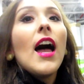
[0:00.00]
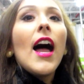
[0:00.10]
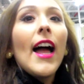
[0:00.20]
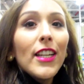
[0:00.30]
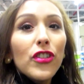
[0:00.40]

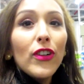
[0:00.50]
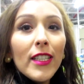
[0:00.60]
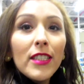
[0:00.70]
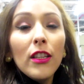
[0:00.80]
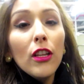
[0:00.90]
I
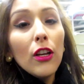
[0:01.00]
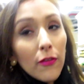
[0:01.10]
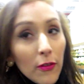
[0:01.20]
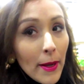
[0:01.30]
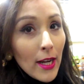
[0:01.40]
try to look
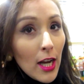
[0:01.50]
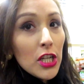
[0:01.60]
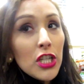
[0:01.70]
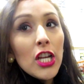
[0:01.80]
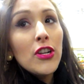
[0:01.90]
for my
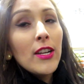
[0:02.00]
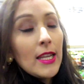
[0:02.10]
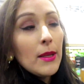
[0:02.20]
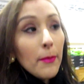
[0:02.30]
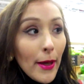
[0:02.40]
kashi. I try to
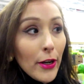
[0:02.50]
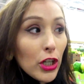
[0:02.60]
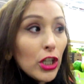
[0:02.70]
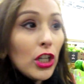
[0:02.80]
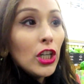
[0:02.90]
eat
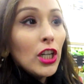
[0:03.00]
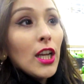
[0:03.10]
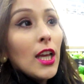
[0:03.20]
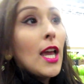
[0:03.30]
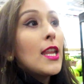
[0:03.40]
better,
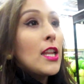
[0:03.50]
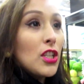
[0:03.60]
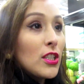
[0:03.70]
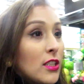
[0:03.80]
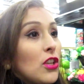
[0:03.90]
and it
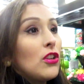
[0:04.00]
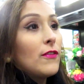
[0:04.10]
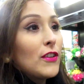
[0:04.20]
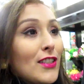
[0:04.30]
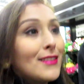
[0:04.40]
just the
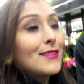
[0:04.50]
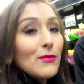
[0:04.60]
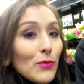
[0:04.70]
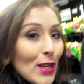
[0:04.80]
universe is we're